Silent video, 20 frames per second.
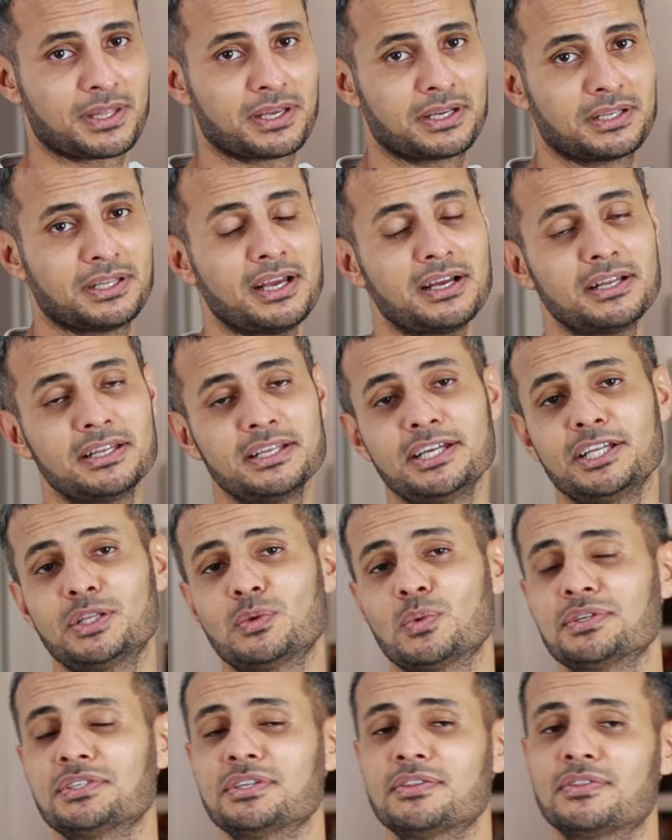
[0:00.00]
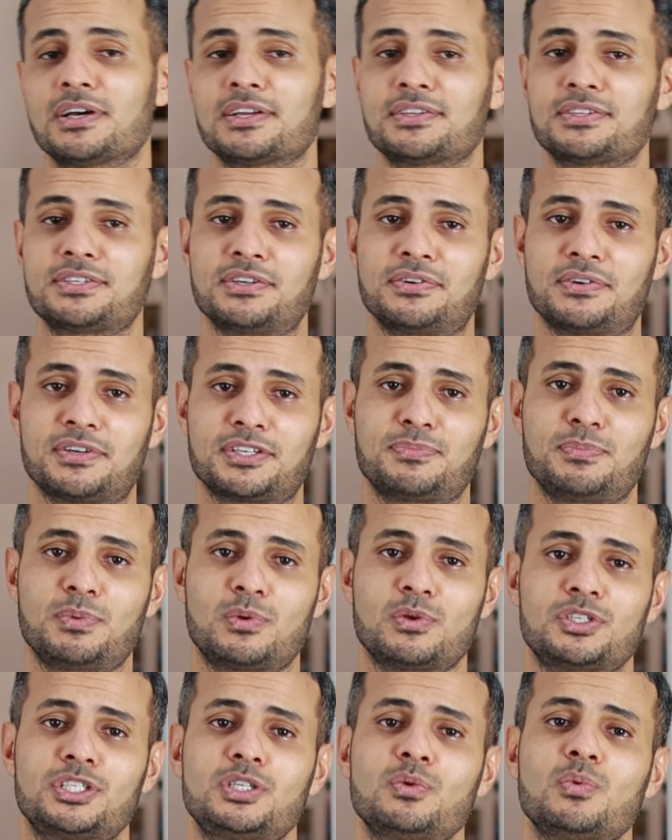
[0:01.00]
Luckily, it wasn't that serious
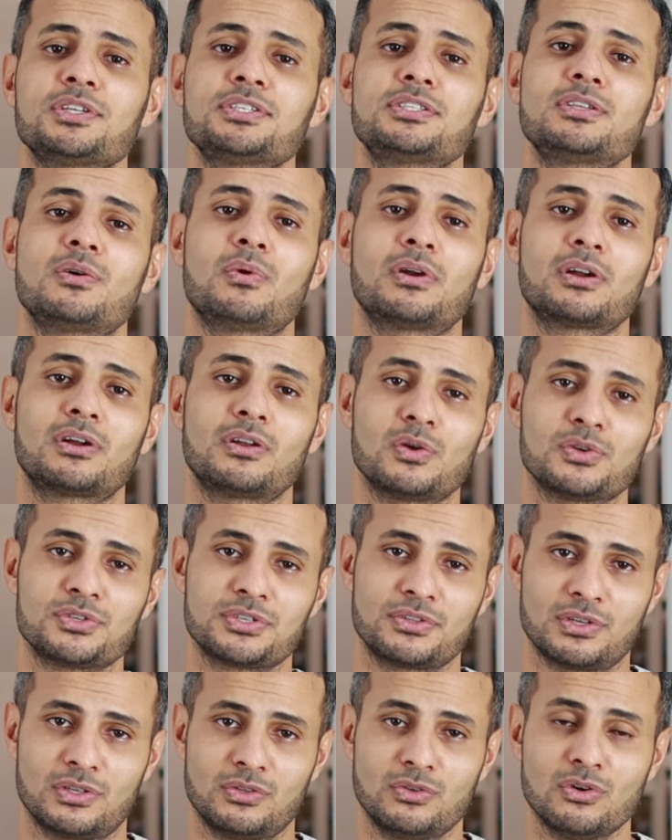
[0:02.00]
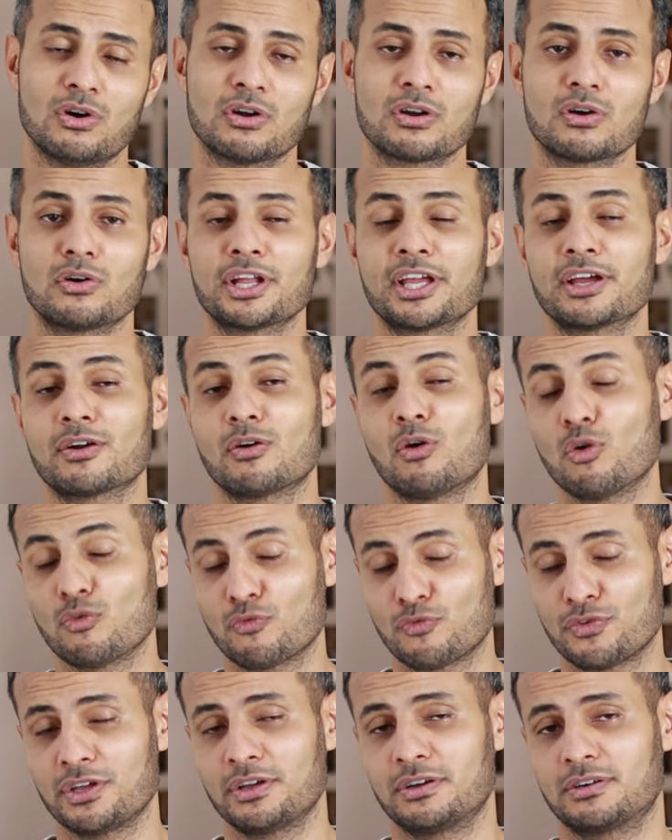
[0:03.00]
because she was the one closing the door on her own
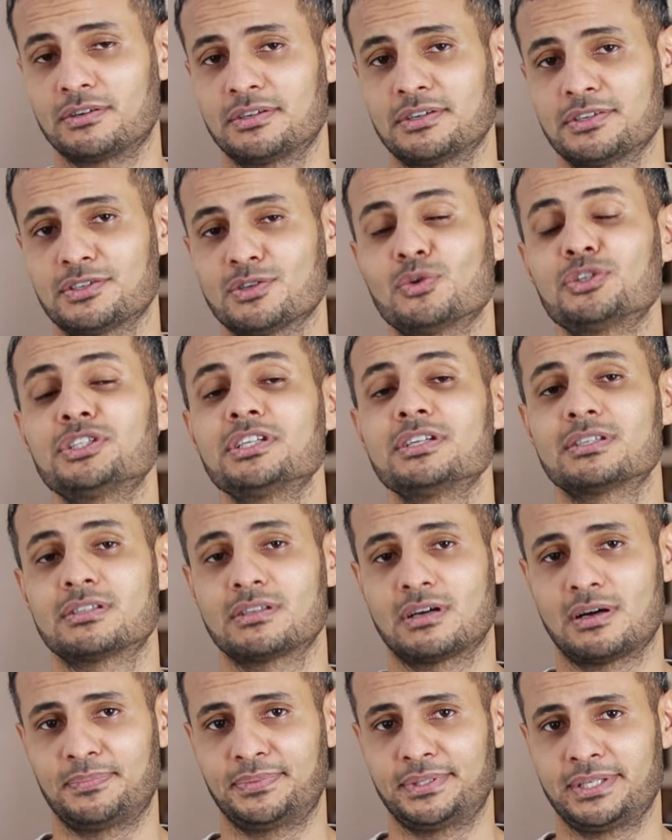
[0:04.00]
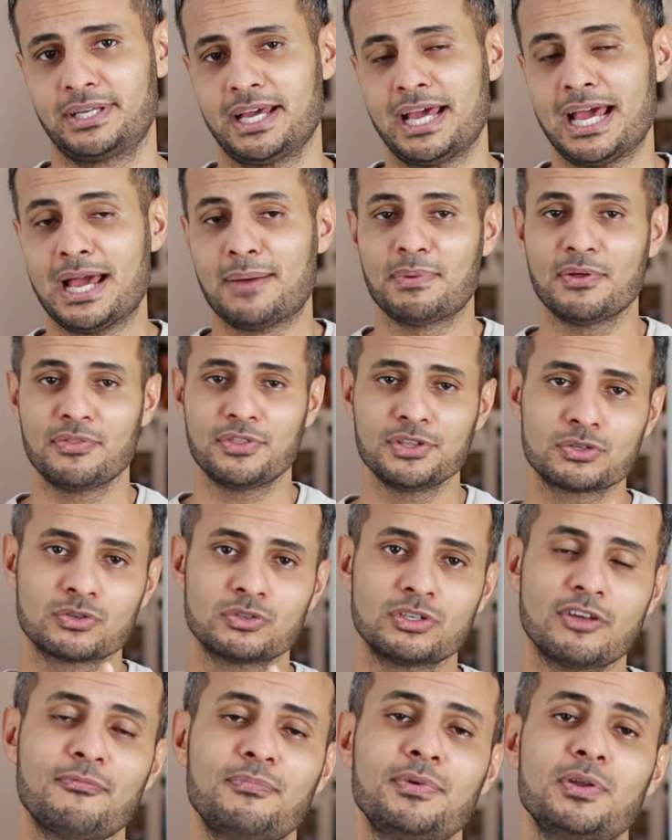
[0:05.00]
finger, so she stopped. But this
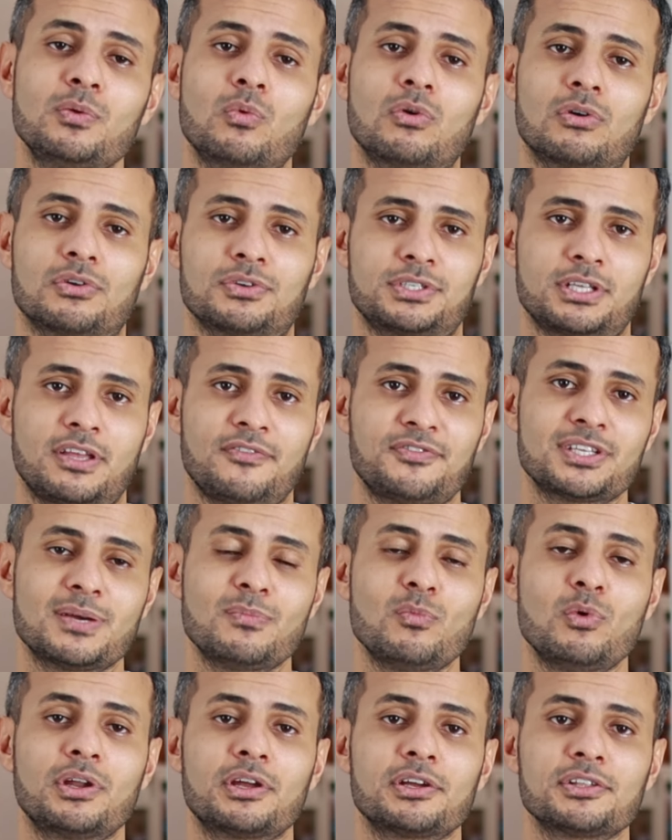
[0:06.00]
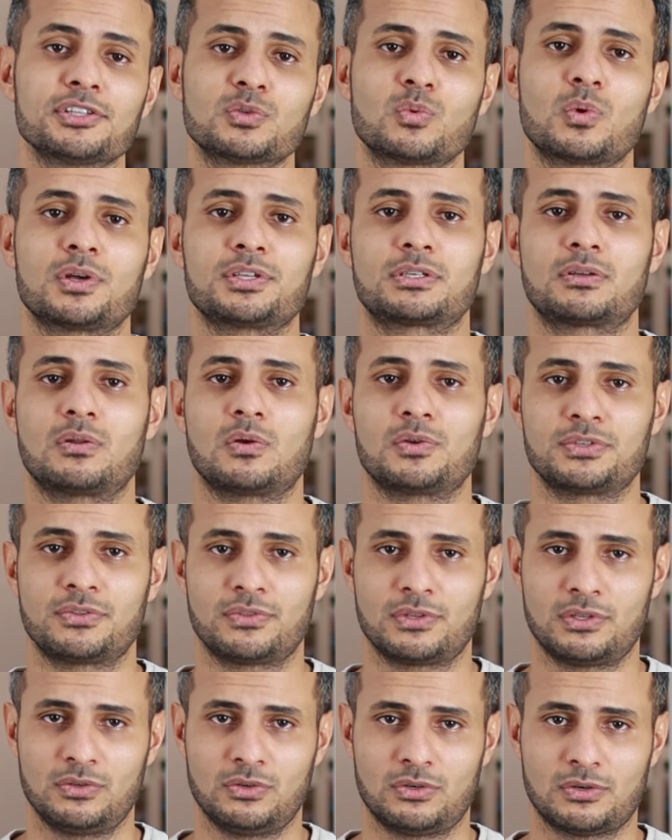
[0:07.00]
could have been worse if someone else was closing
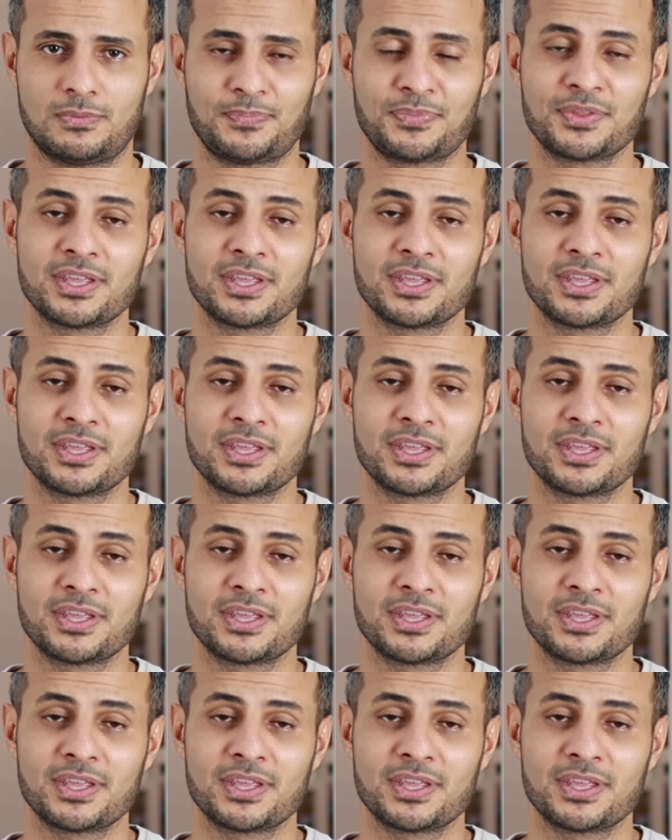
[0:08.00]
the door.